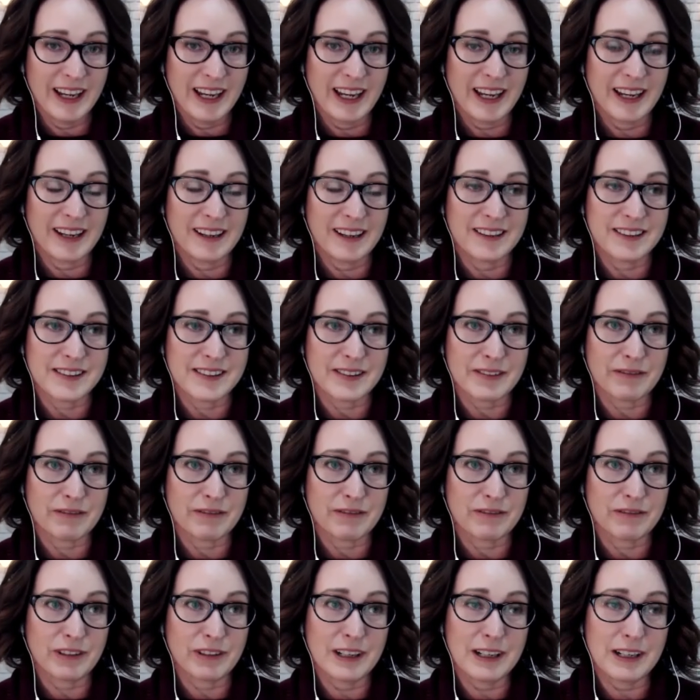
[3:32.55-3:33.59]
is
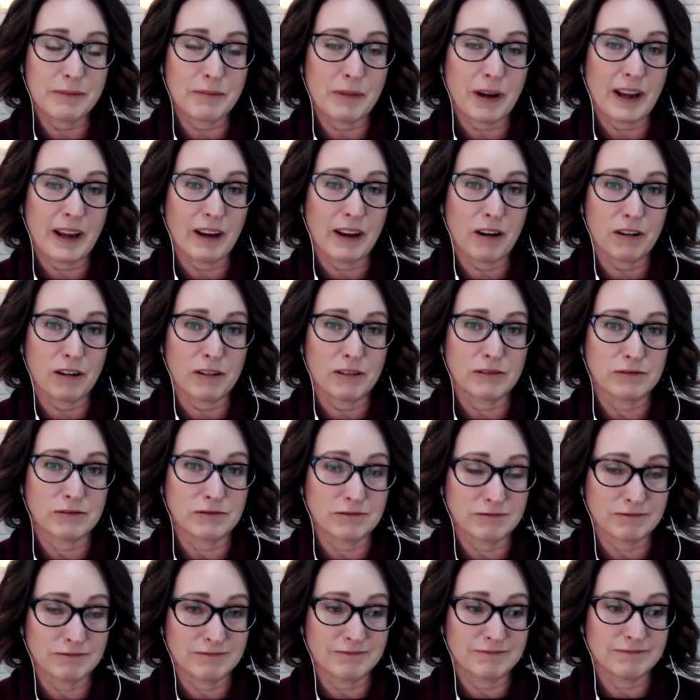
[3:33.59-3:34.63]
really my
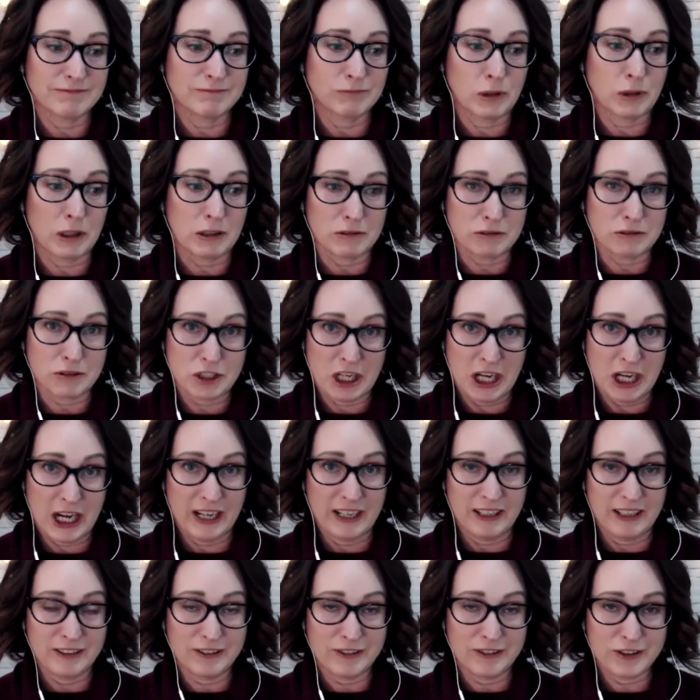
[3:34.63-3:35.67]
whole world
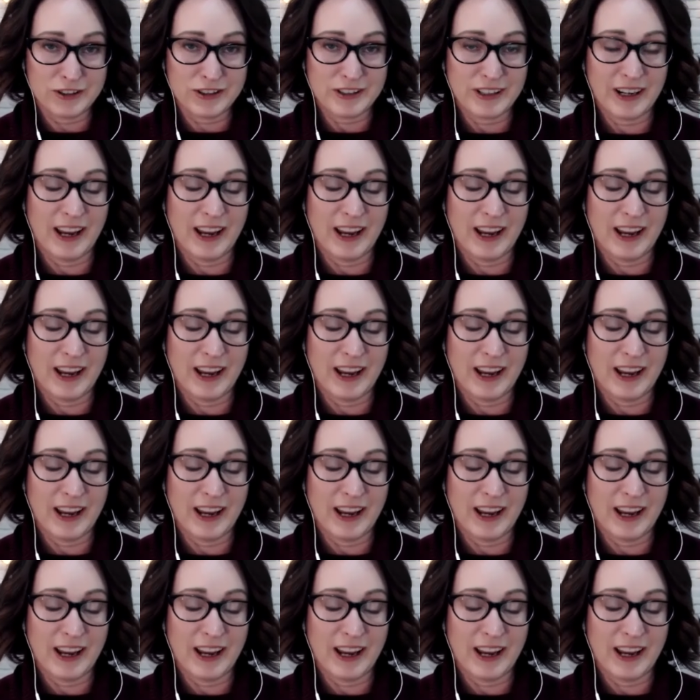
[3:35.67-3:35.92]
changed.